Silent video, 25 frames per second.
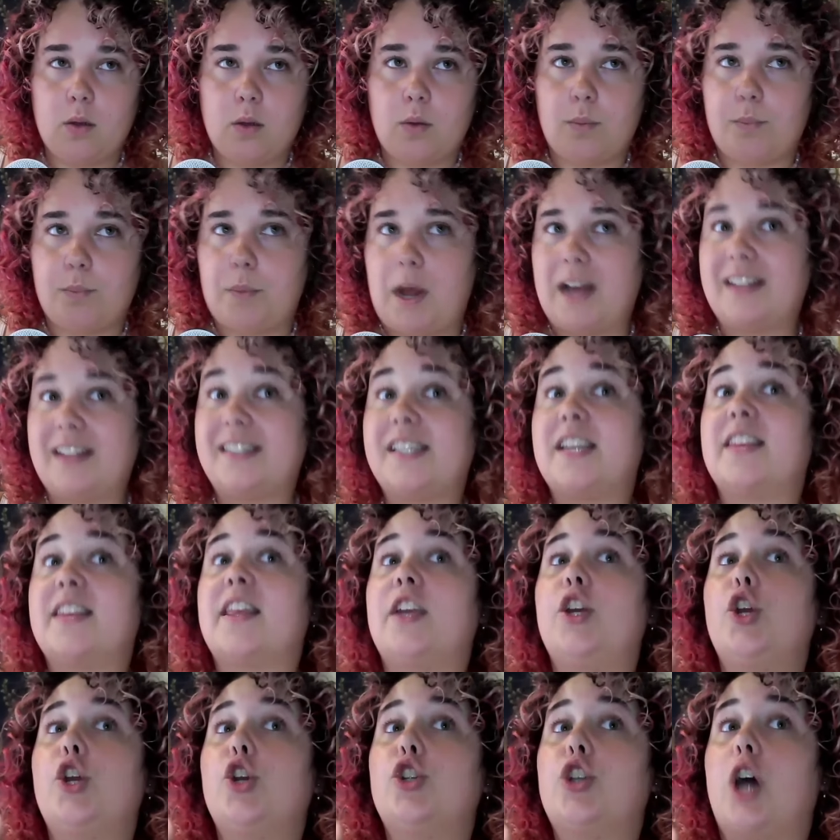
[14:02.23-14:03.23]
I'm not saying
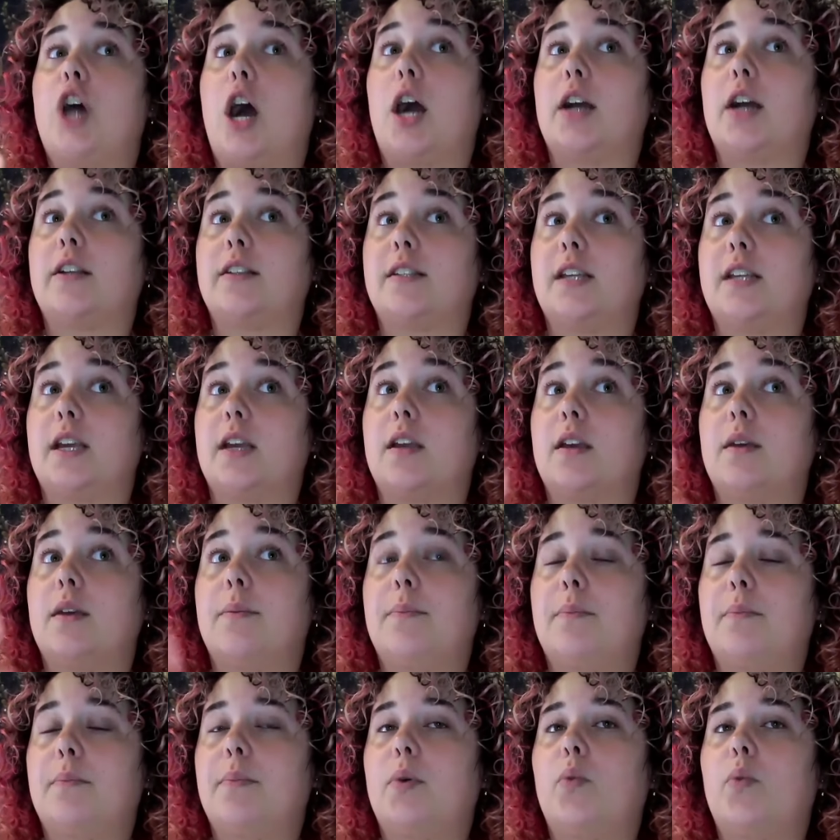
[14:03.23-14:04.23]
that you're toxic,
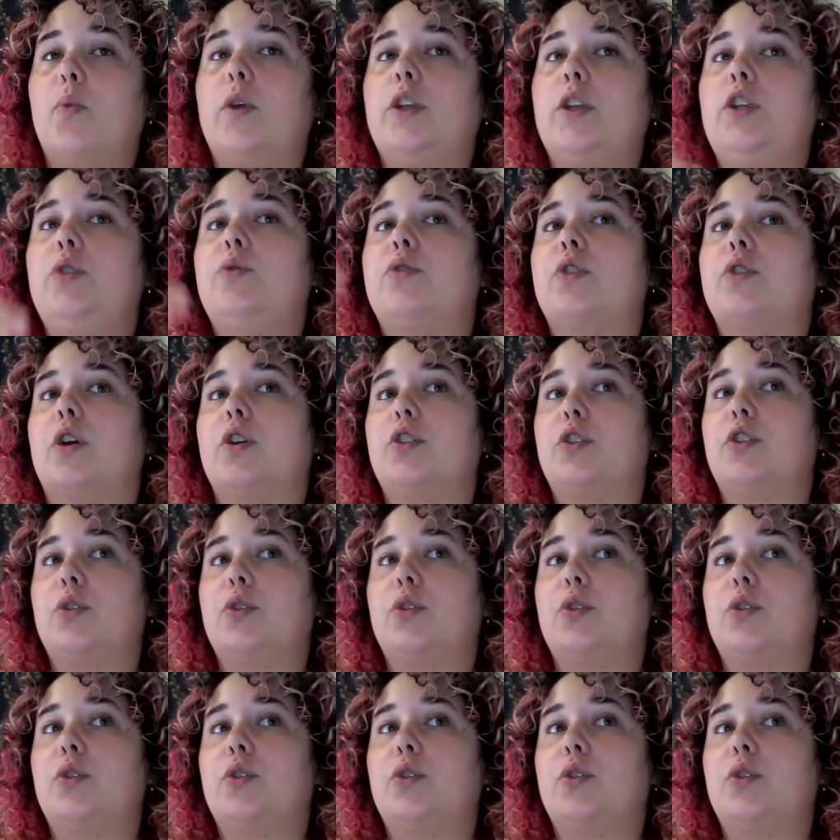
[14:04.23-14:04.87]
but when you start